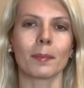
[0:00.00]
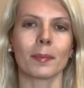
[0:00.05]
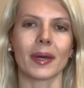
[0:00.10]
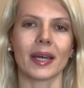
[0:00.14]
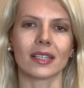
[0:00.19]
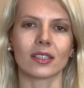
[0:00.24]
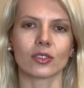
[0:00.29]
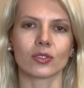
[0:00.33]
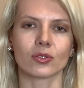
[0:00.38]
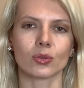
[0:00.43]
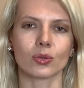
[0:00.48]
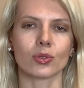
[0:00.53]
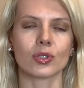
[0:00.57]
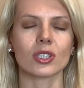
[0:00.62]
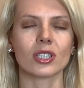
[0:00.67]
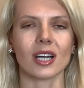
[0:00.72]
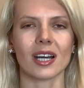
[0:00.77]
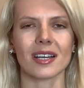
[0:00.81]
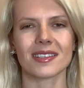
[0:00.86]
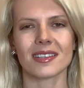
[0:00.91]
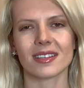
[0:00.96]

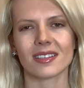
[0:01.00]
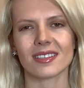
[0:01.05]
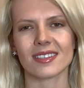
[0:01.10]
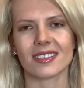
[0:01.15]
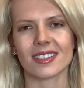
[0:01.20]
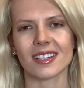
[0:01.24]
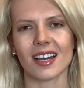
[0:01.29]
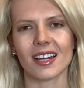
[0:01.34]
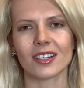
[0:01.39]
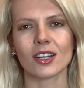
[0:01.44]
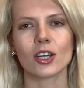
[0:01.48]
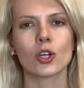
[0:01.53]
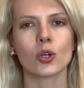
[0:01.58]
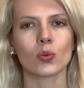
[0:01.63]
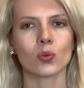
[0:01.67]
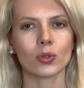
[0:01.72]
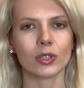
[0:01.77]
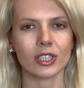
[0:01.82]
Belarus, Kazakhstan